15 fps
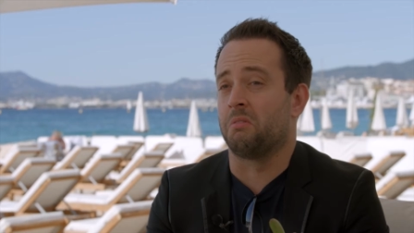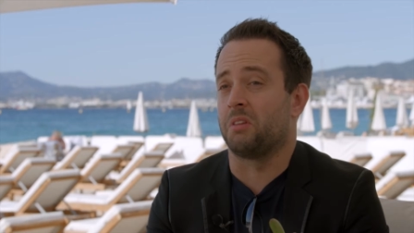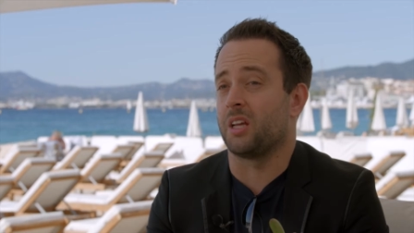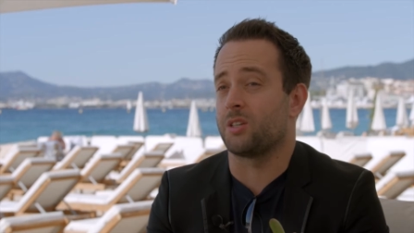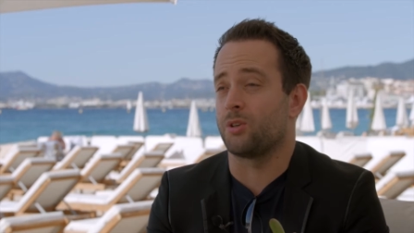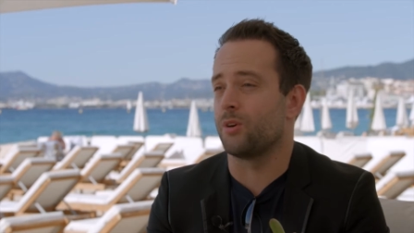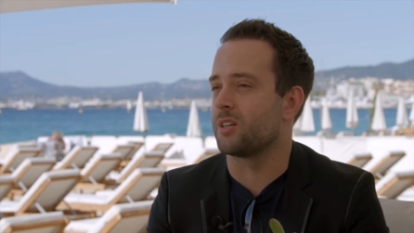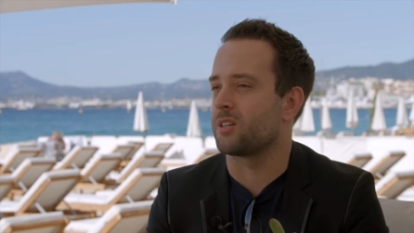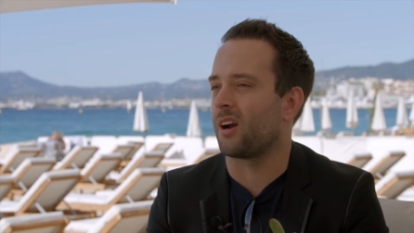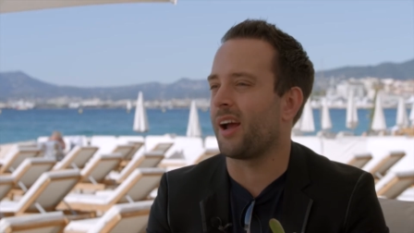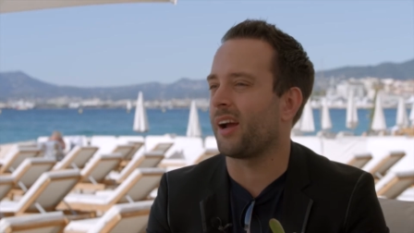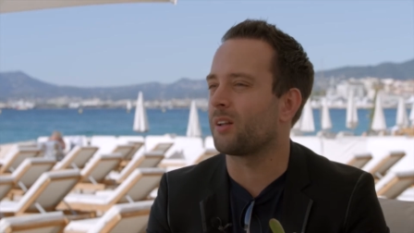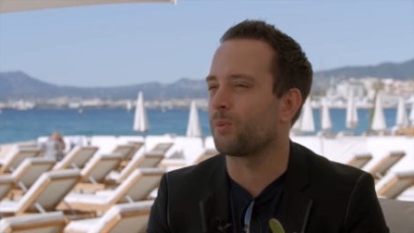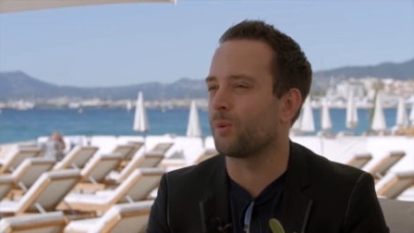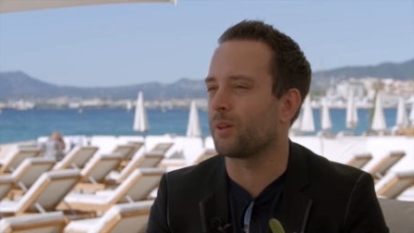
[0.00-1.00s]
that you
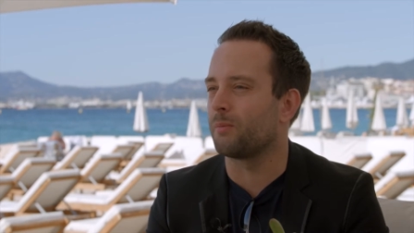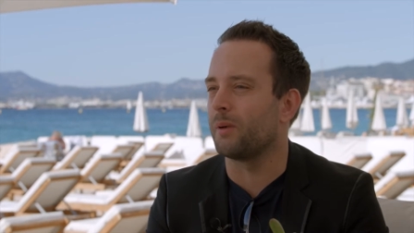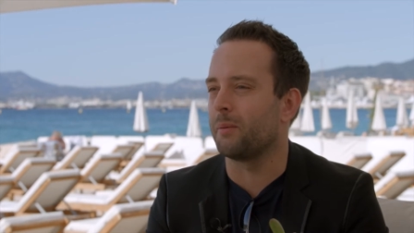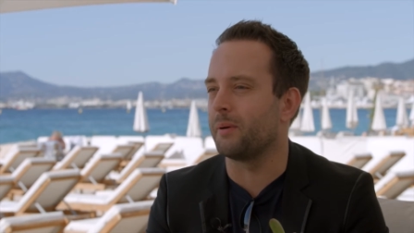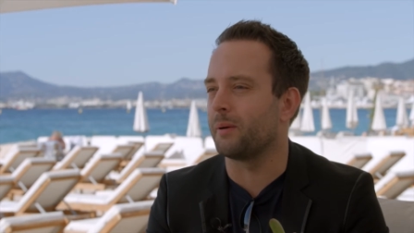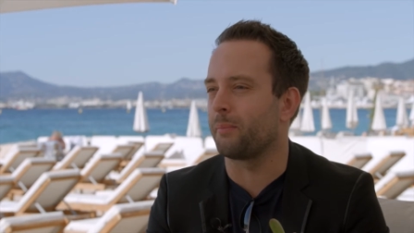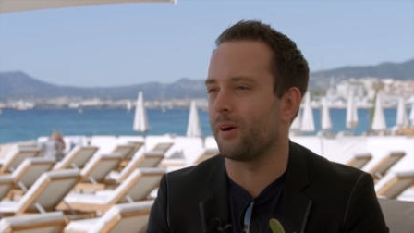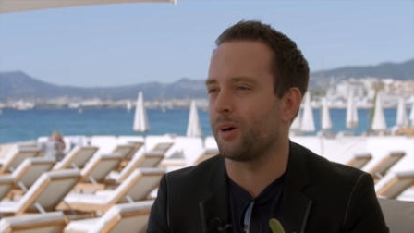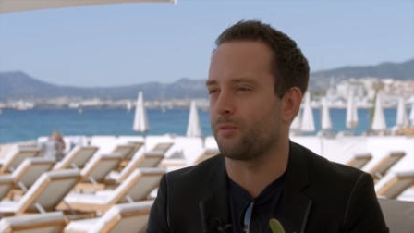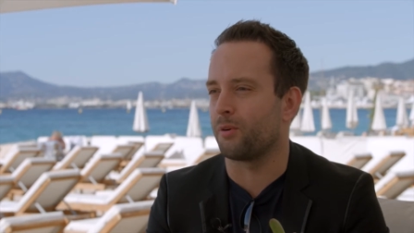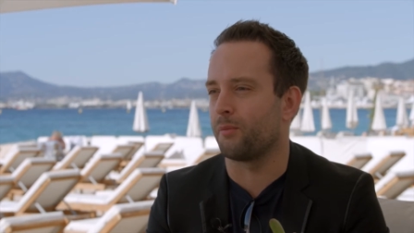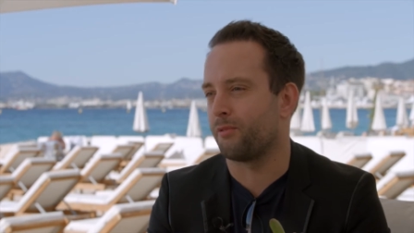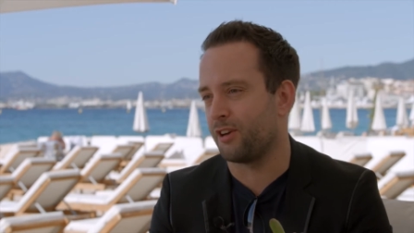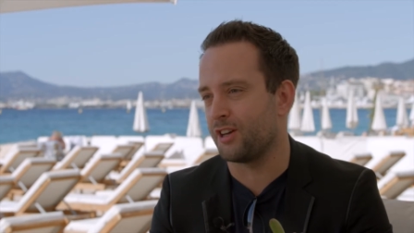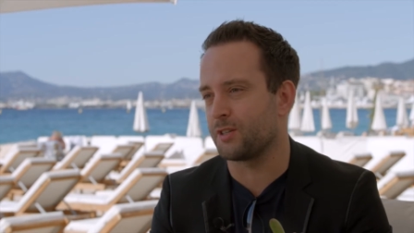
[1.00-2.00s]
interact with, maybe apart
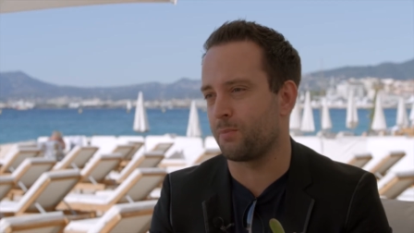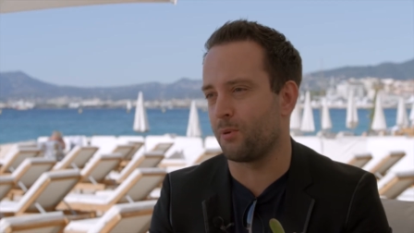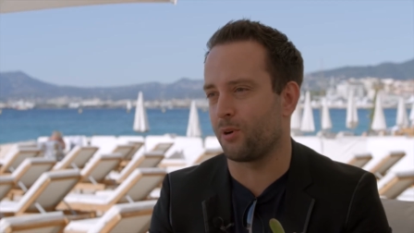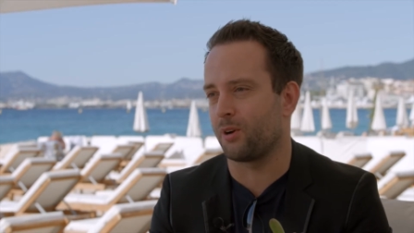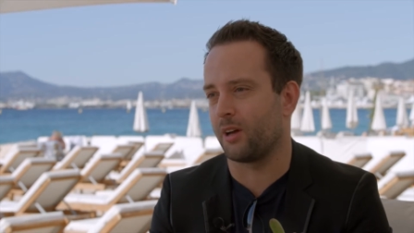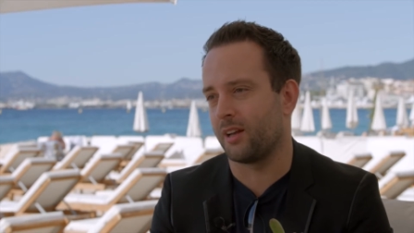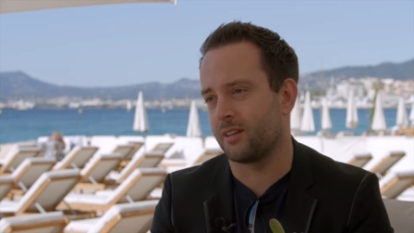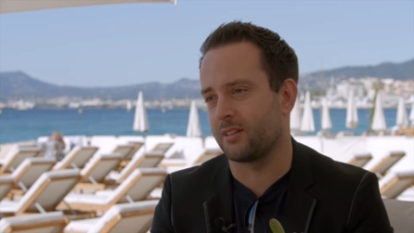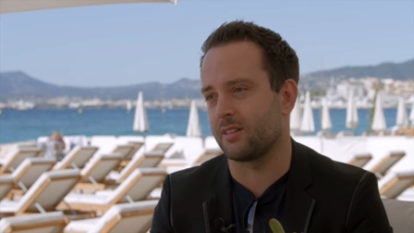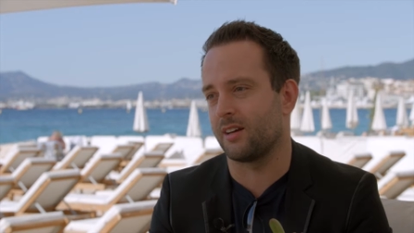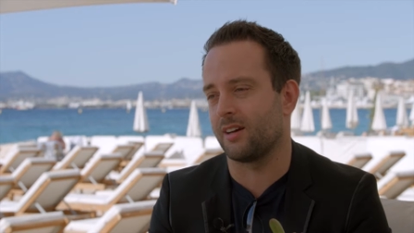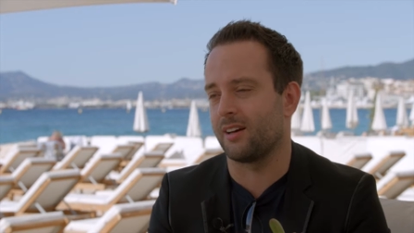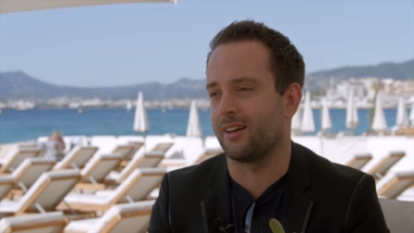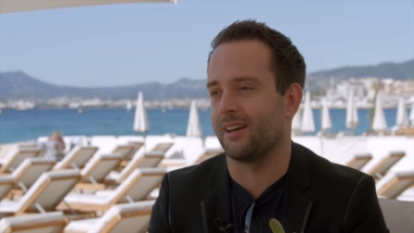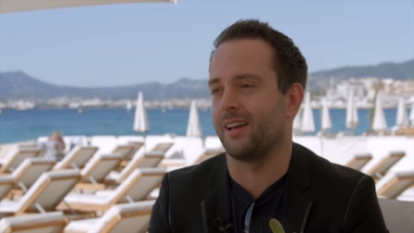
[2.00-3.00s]
from Facebook and
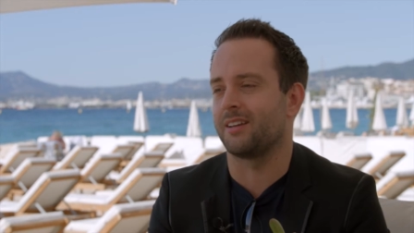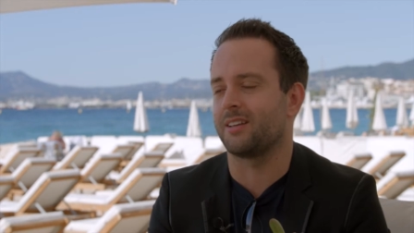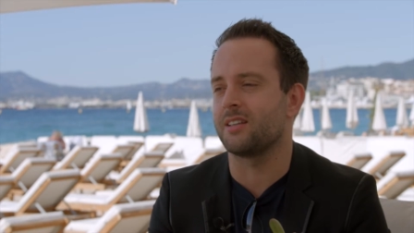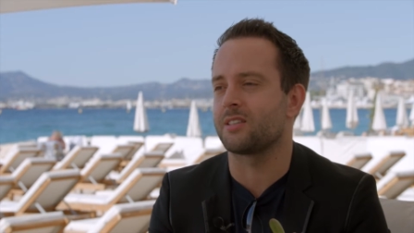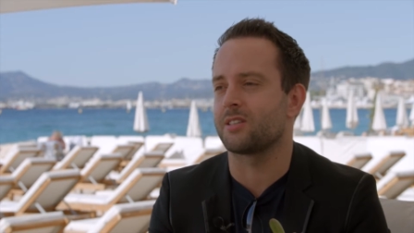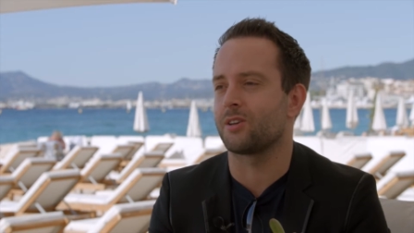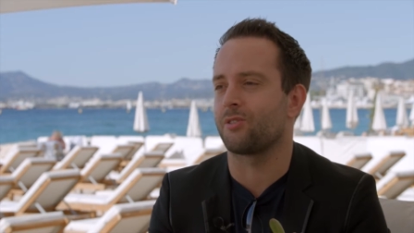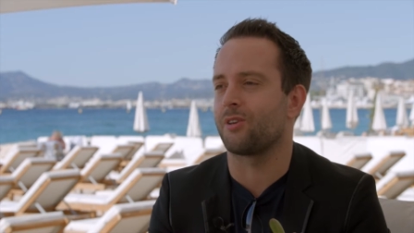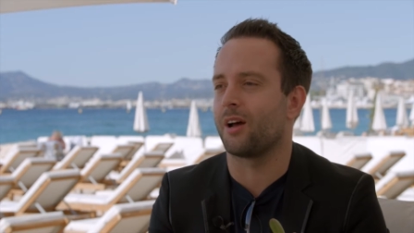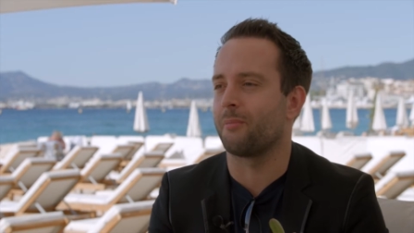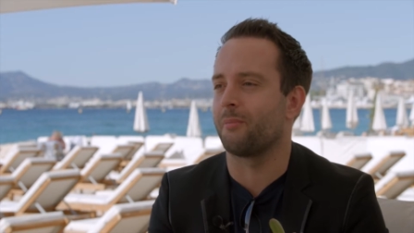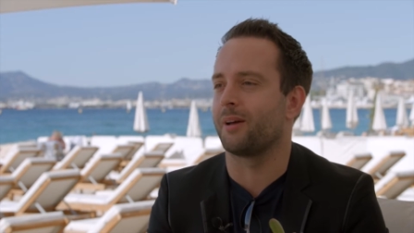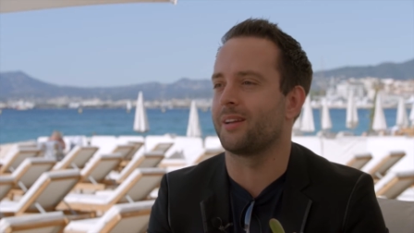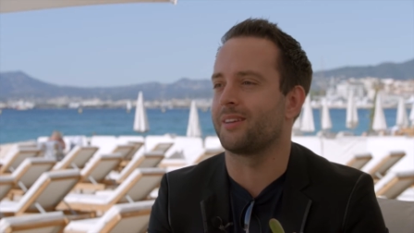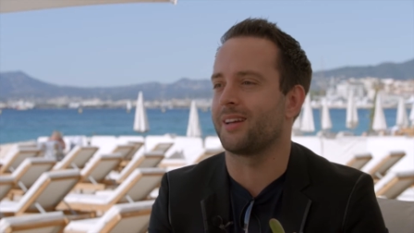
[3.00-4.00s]

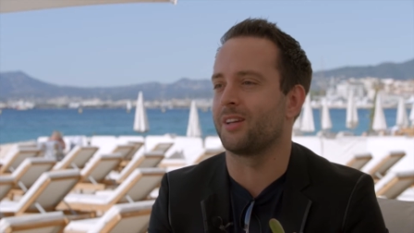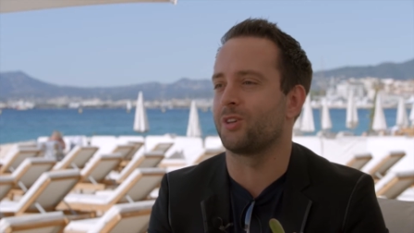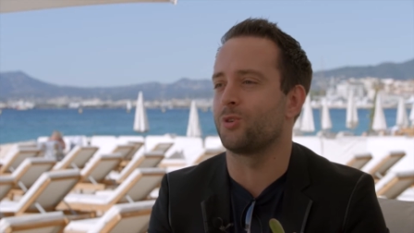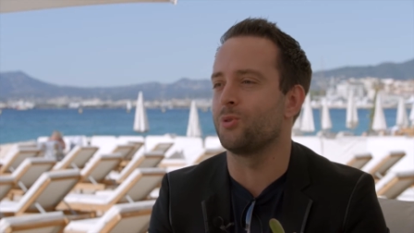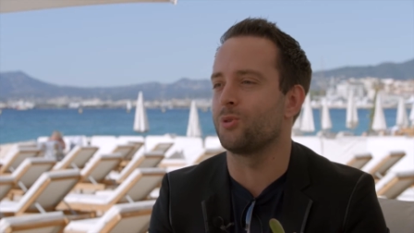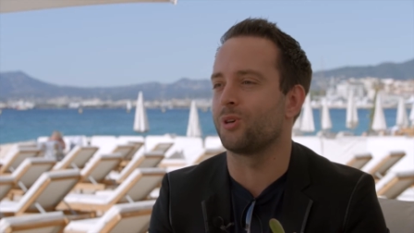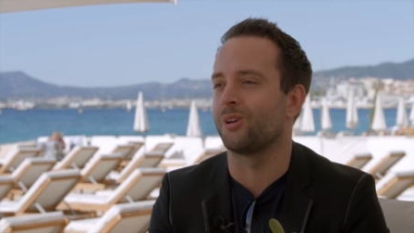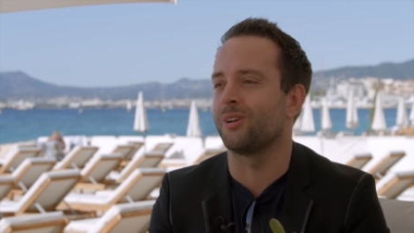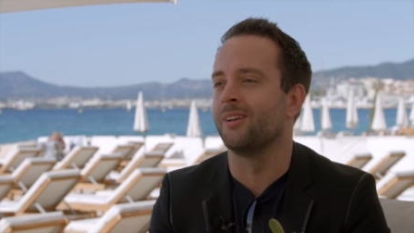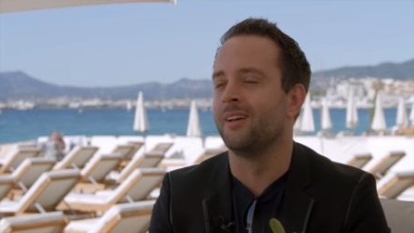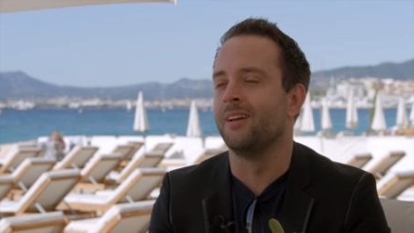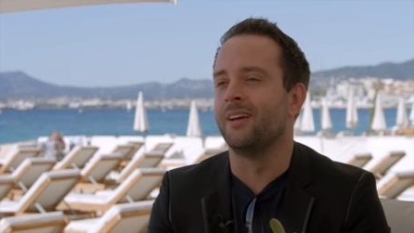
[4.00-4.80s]
Instagram and Google.